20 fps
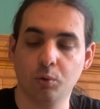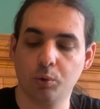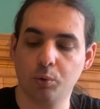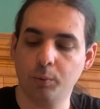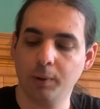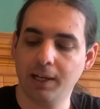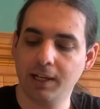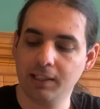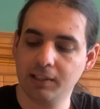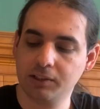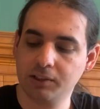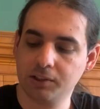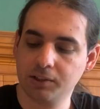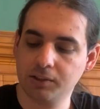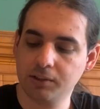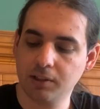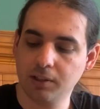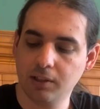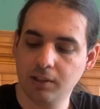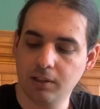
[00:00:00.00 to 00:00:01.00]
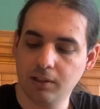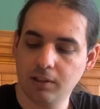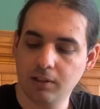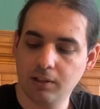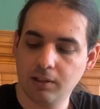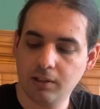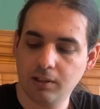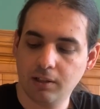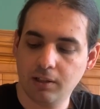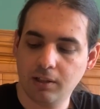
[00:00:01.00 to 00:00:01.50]
with wax.
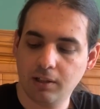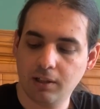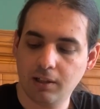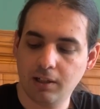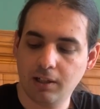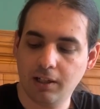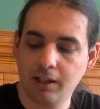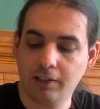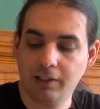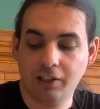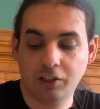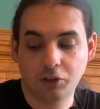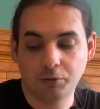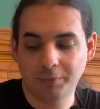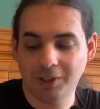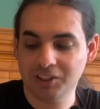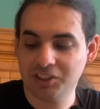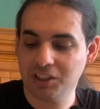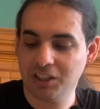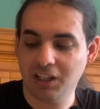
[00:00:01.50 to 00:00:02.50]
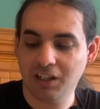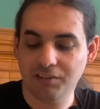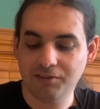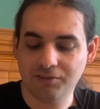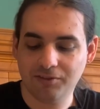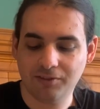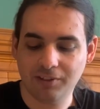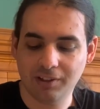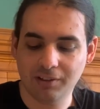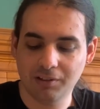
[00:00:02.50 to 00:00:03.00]
And then you melt it
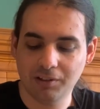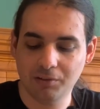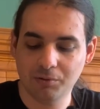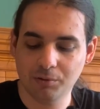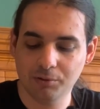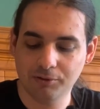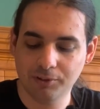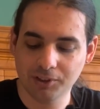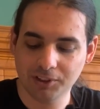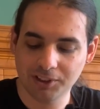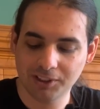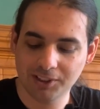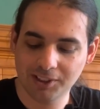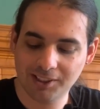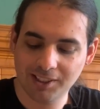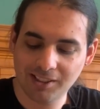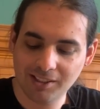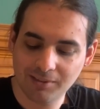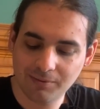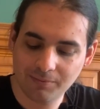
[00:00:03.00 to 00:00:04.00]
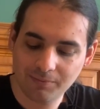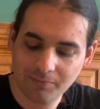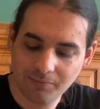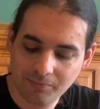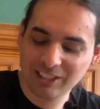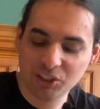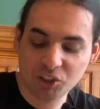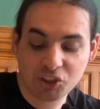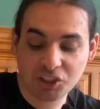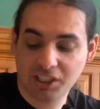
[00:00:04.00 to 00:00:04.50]
off and it reveals the design.
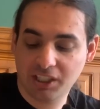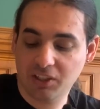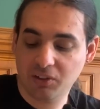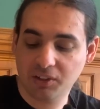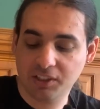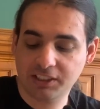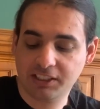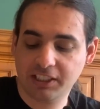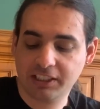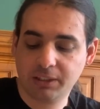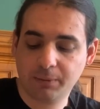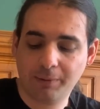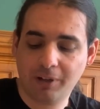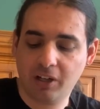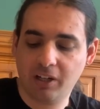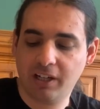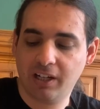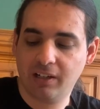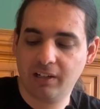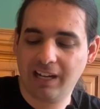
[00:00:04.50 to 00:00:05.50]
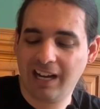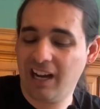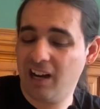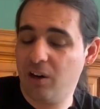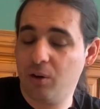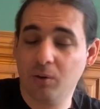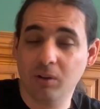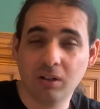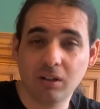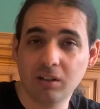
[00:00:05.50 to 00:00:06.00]
Usually it only takes about an
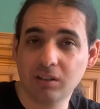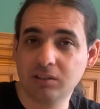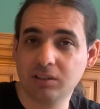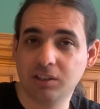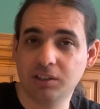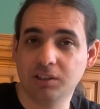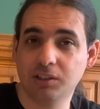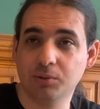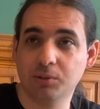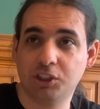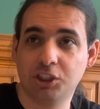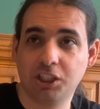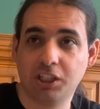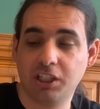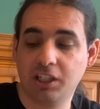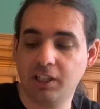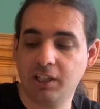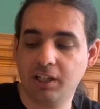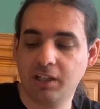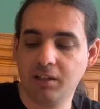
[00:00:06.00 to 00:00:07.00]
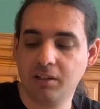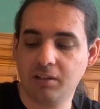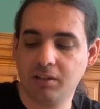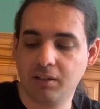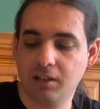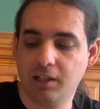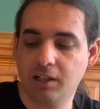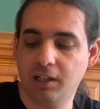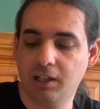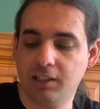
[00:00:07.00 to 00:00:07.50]
hour to do a chicken egg,
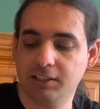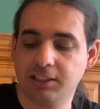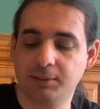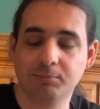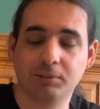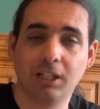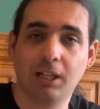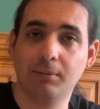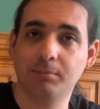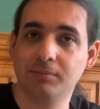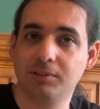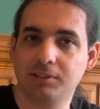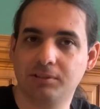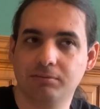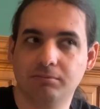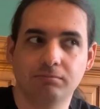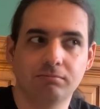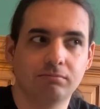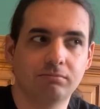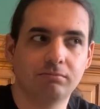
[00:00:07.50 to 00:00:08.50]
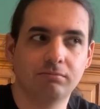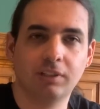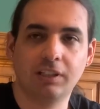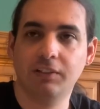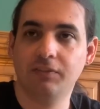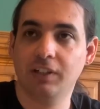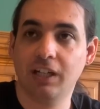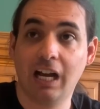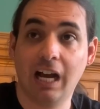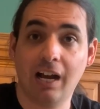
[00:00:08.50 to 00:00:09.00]
sometimes
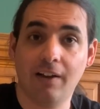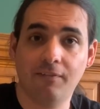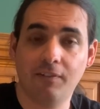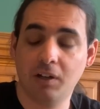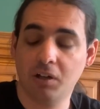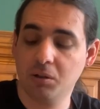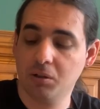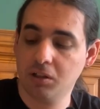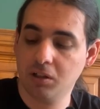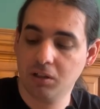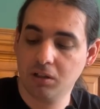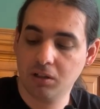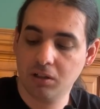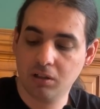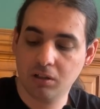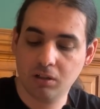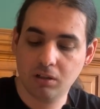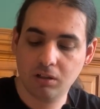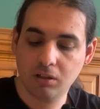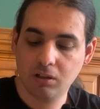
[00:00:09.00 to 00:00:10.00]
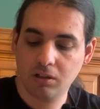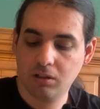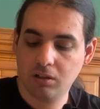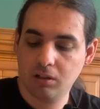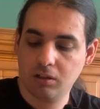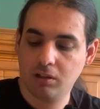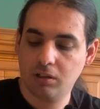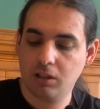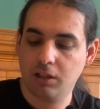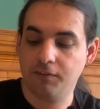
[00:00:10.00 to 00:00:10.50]
even a half hour
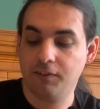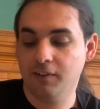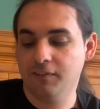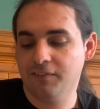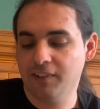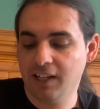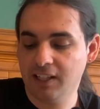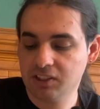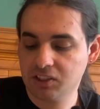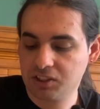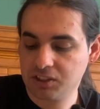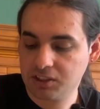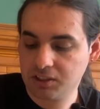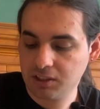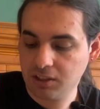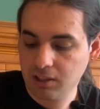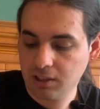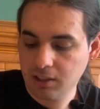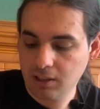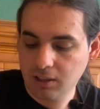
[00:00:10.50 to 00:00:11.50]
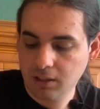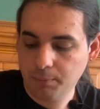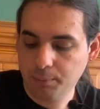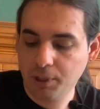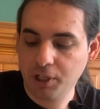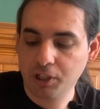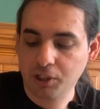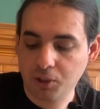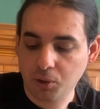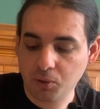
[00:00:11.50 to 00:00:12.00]
if you're fast.
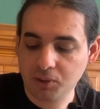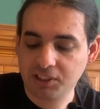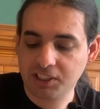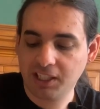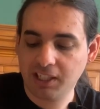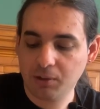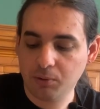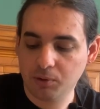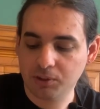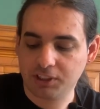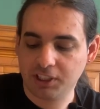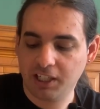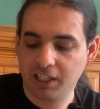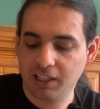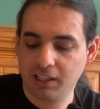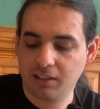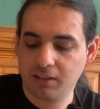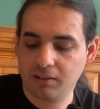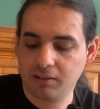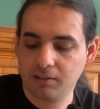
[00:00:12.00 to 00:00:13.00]
But a goose egg will take